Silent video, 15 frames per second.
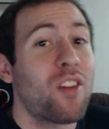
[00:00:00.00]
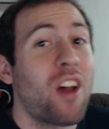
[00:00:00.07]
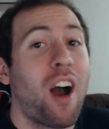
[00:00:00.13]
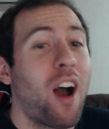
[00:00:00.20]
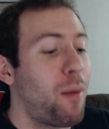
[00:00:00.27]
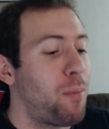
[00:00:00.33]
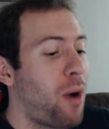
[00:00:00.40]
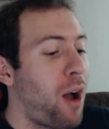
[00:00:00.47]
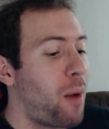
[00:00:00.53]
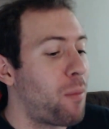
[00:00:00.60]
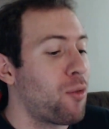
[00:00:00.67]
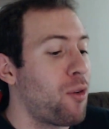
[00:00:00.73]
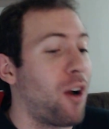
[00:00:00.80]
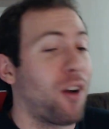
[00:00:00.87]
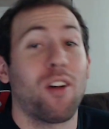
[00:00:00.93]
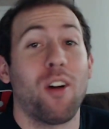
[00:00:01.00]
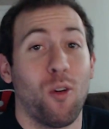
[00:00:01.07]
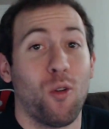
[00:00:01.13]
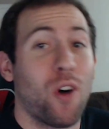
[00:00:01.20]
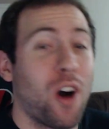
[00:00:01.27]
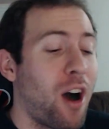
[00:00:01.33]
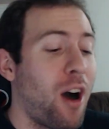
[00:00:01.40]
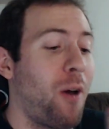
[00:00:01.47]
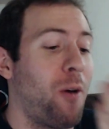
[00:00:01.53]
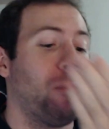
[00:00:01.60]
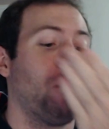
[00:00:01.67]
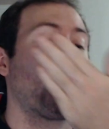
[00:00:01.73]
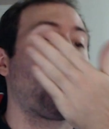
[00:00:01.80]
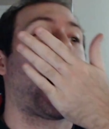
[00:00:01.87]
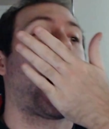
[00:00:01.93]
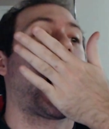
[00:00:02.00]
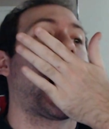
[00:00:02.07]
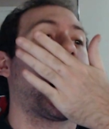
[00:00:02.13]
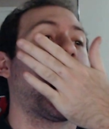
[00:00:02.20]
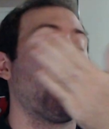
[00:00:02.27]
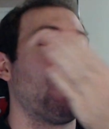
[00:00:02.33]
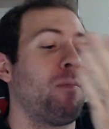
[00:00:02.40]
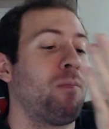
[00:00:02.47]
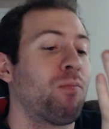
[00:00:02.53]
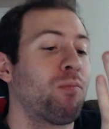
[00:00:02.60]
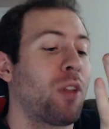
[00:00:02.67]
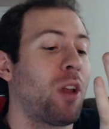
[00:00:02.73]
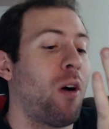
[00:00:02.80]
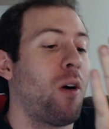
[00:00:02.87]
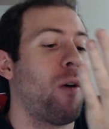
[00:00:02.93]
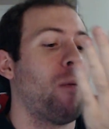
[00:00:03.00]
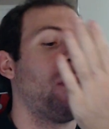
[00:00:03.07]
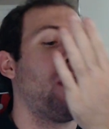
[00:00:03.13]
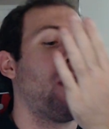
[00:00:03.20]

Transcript: have not had pop rock in a while. Mm. Oh